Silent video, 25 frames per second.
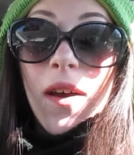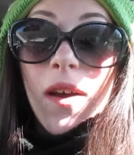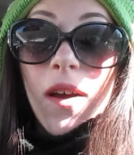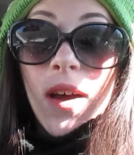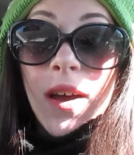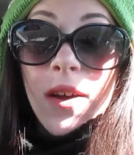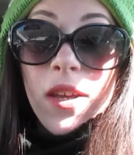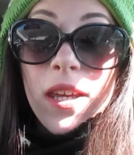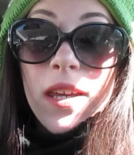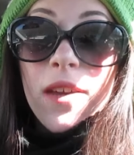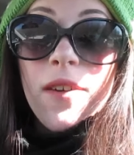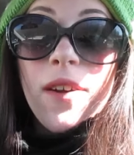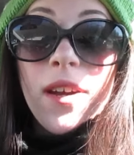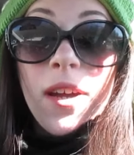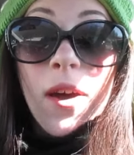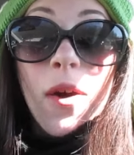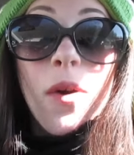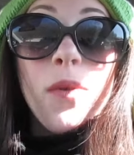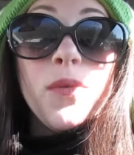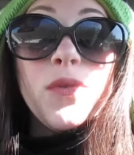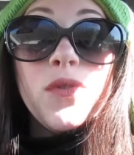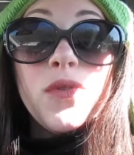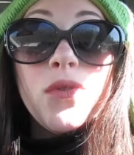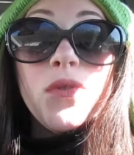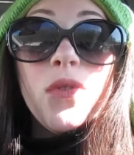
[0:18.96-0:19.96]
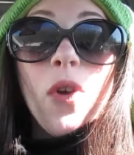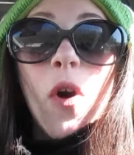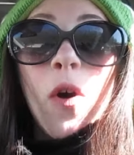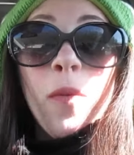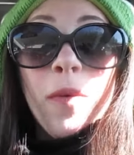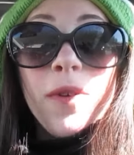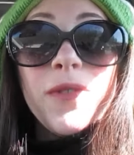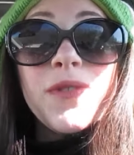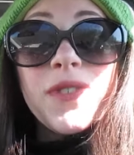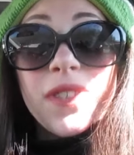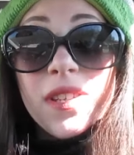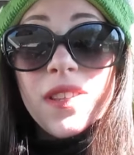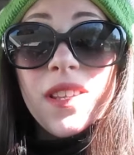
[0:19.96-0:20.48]
a year ago,
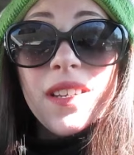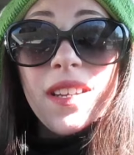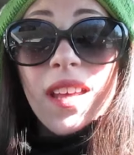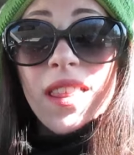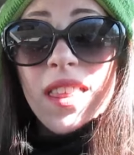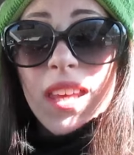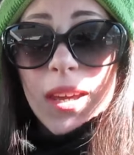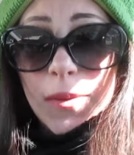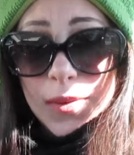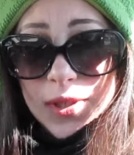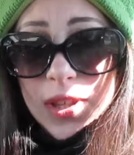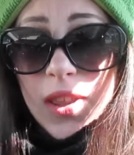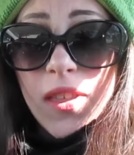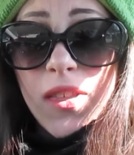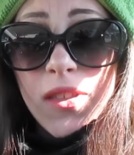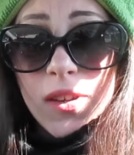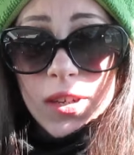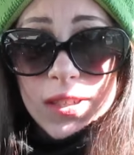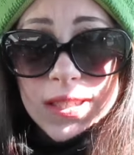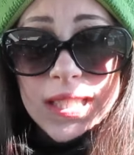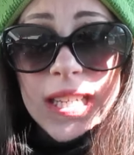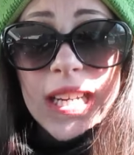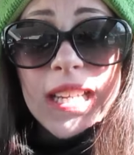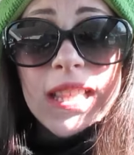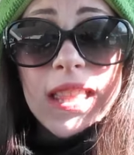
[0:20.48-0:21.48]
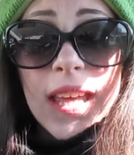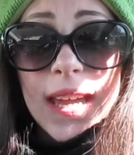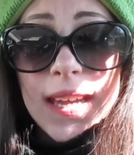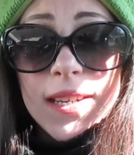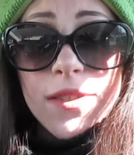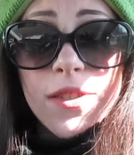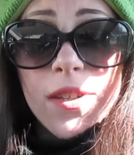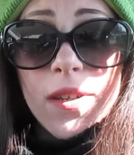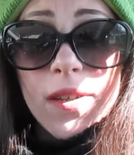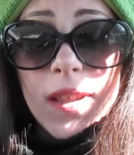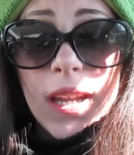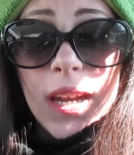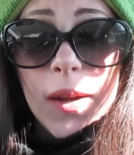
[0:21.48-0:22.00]
almost to the, I think it was the 13th
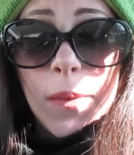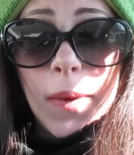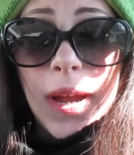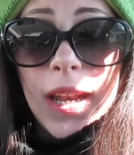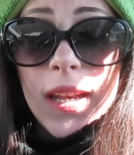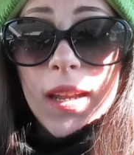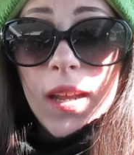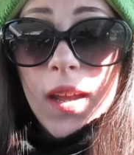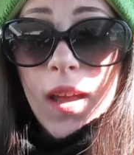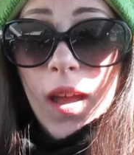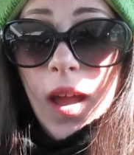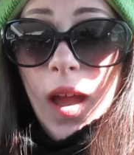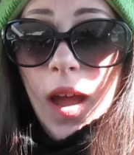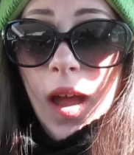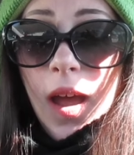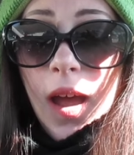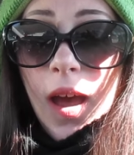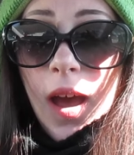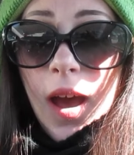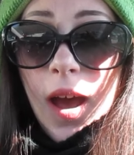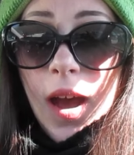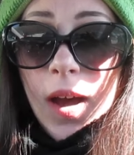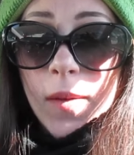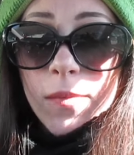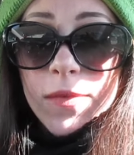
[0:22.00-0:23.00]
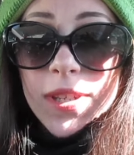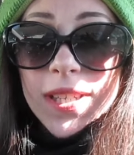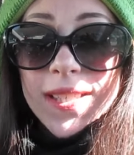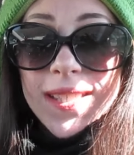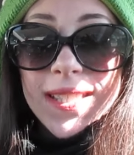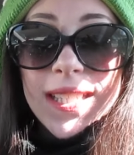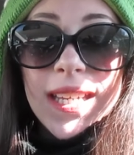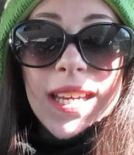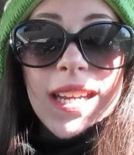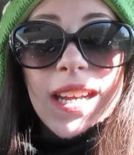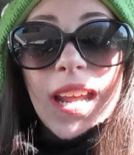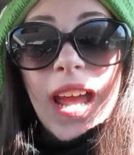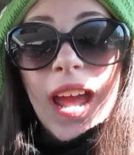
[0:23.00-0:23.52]
last year that I went to
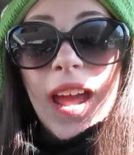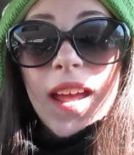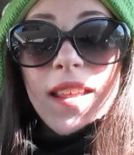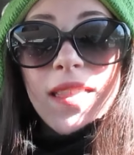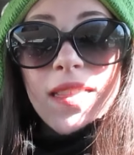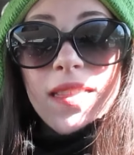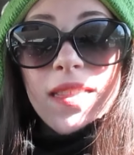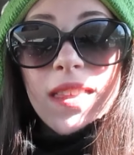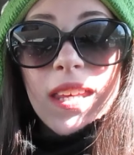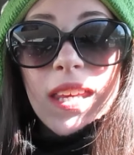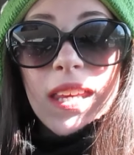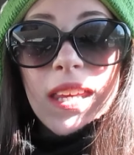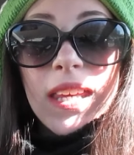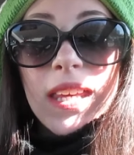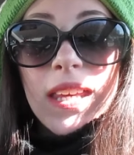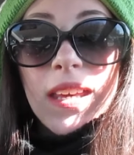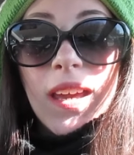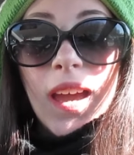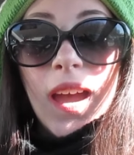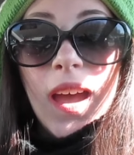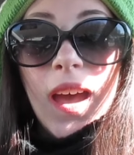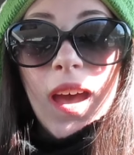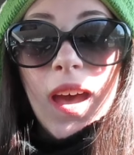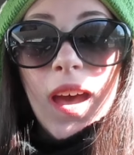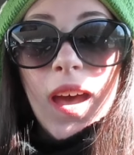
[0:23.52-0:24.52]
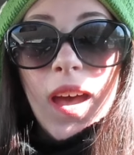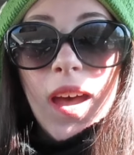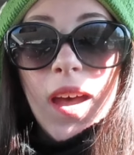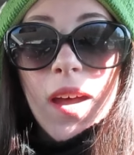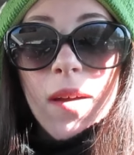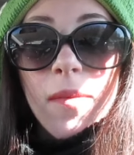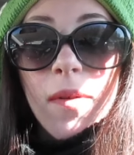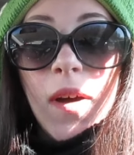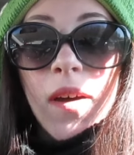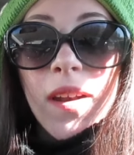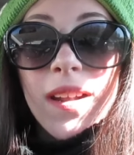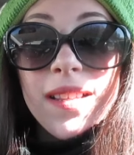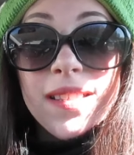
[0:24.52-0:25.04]
see it at the
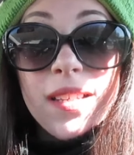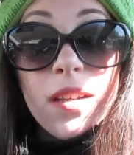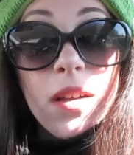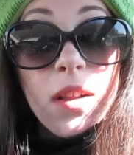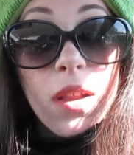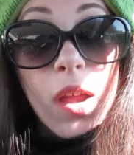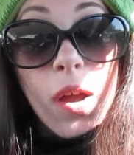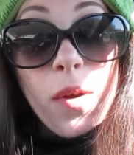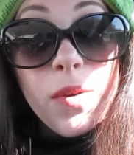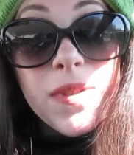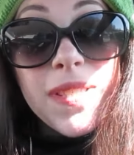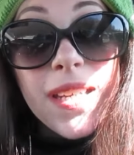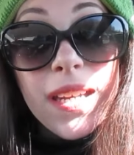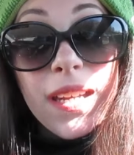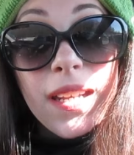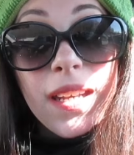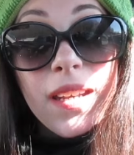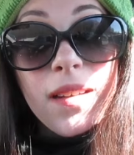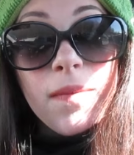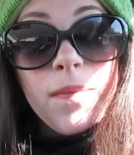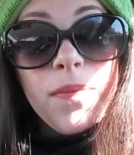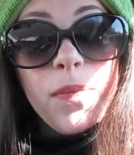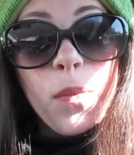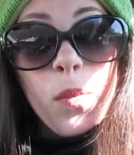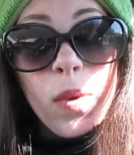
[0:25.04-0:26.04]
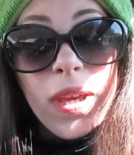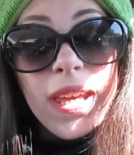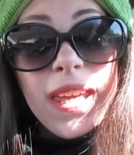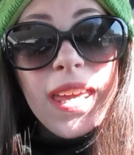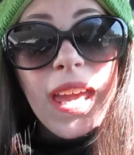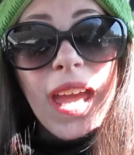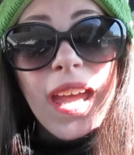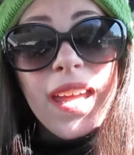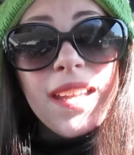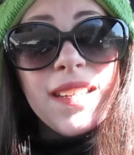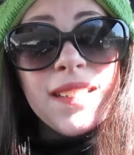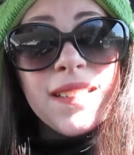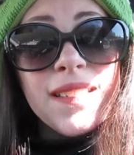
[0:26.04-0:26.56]
on its closing
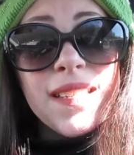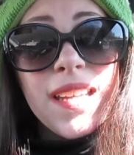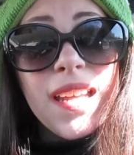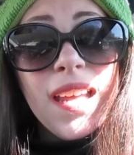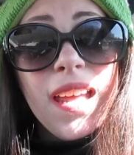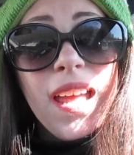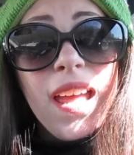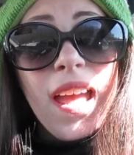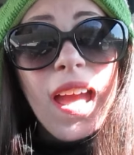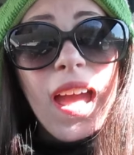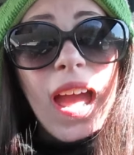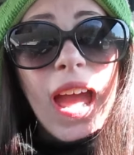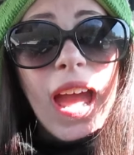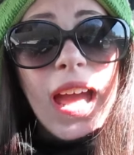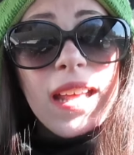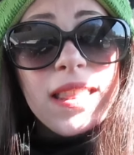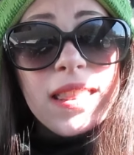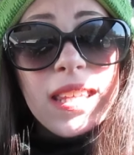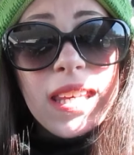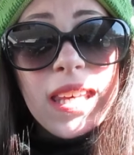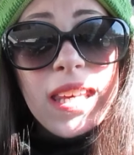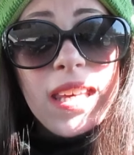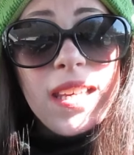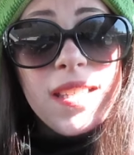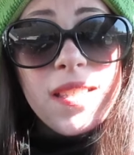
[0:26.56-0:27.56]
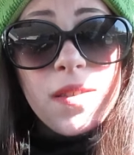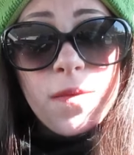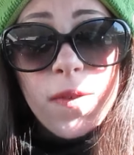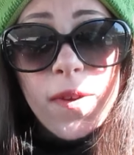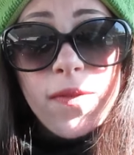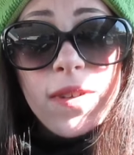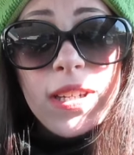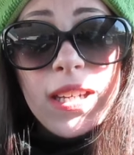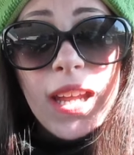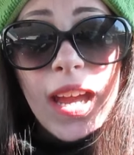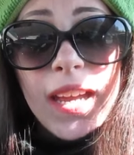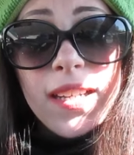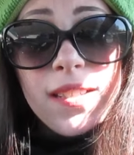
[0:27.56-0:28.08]
weekend at the East
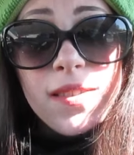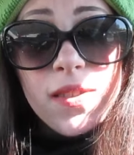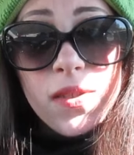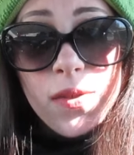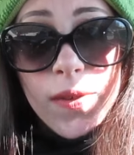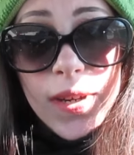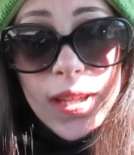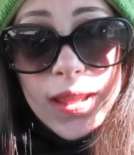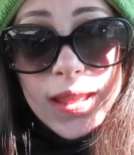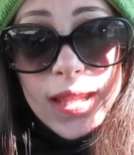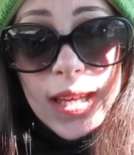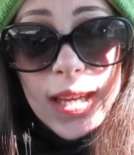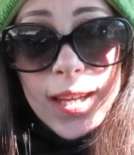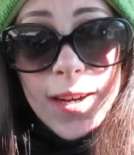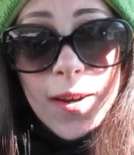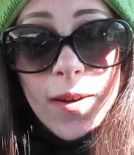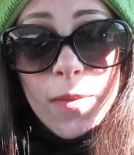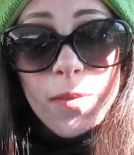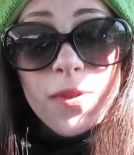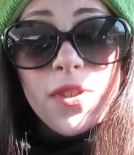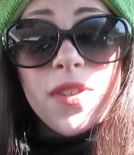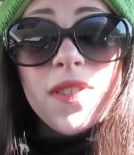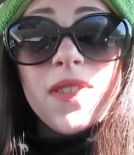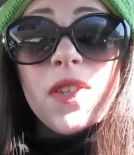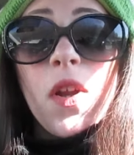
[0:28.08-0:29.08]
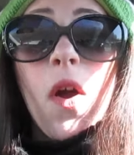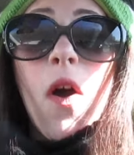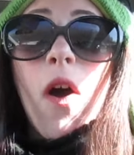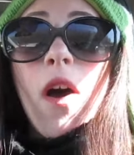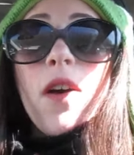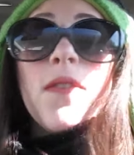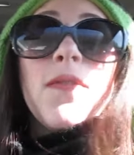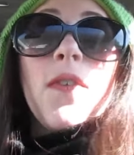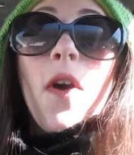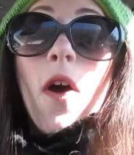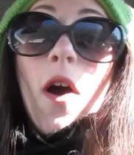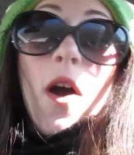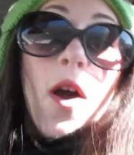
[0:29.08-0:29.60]
59th Street Theater, which is an
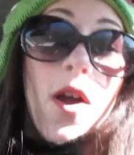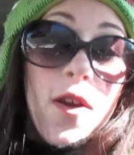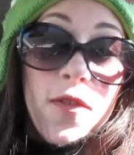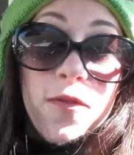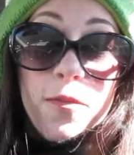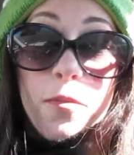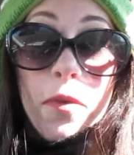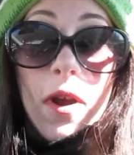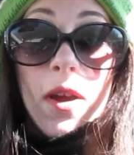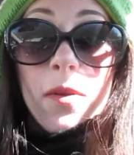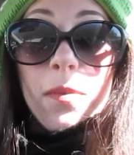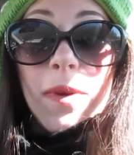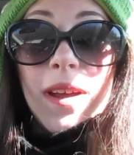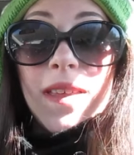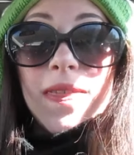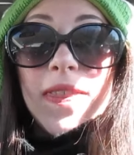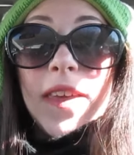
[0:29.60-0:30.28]
off-Broadway